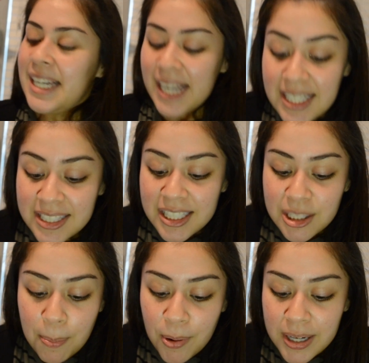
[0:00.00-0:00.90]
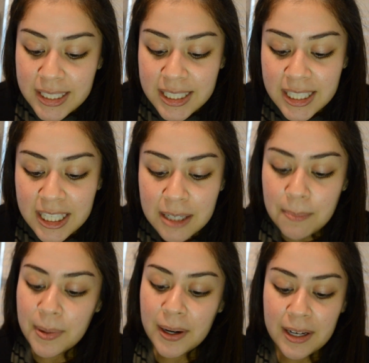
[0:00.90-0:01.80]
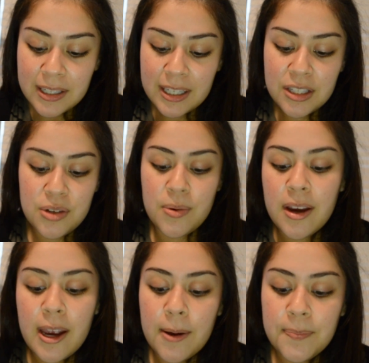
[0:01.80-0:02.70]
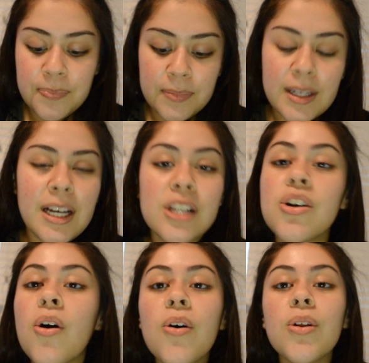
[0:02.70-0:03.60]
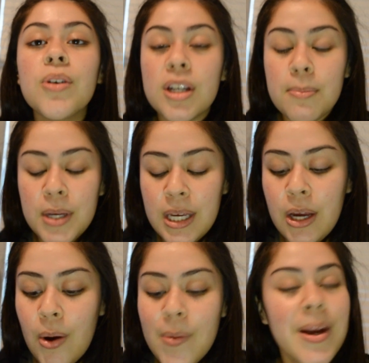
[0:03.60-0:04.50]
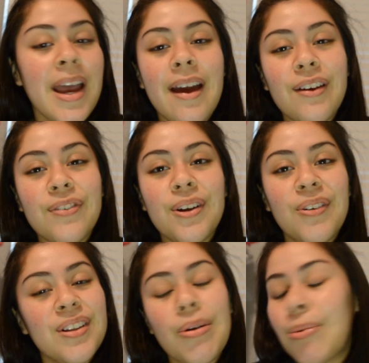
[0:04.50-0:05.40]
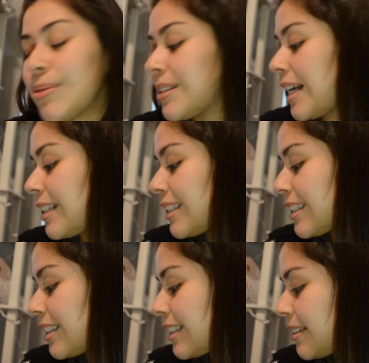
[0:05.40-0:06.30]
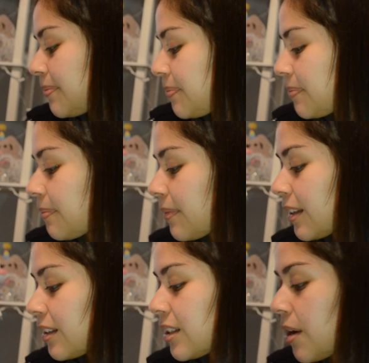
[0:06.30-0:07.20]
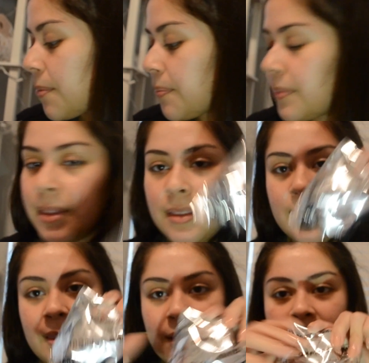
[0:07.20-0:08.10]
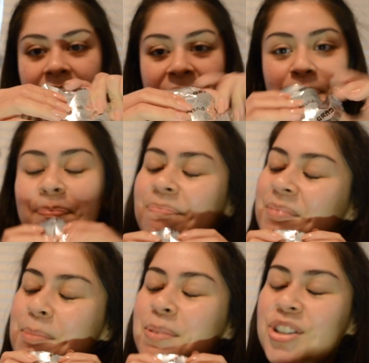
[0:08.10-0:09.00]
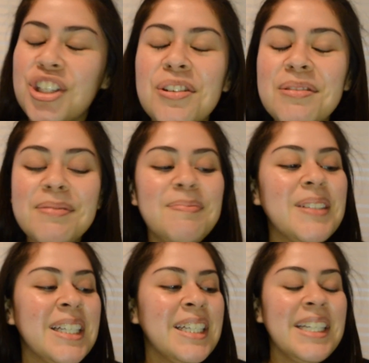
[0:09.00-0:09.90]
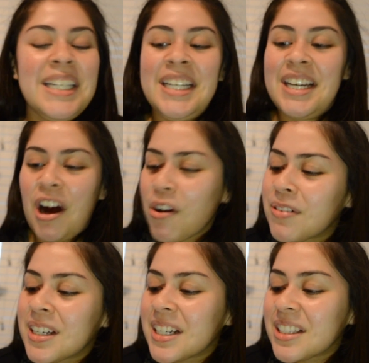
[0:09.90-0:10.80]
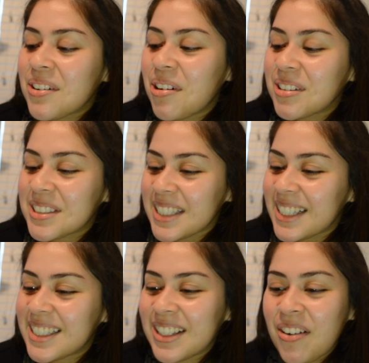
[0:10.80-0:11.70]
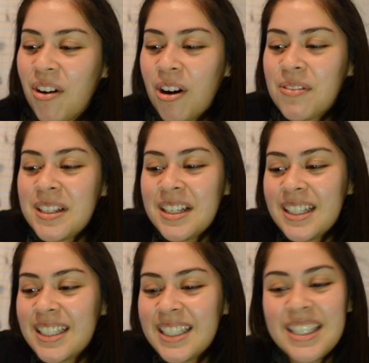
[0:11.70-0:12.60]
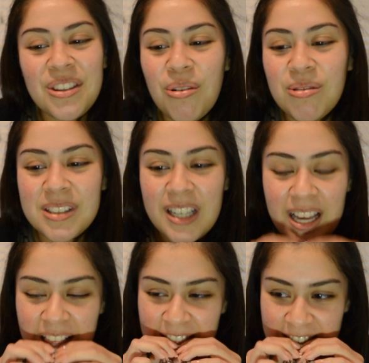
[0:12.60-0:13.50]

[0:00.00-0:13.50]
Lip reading: is disappointing, but it's okay. It's all going to be okay if I don't get the whole set. So, number 2. Are we going to get the whole set? Are we not going to get the whole set?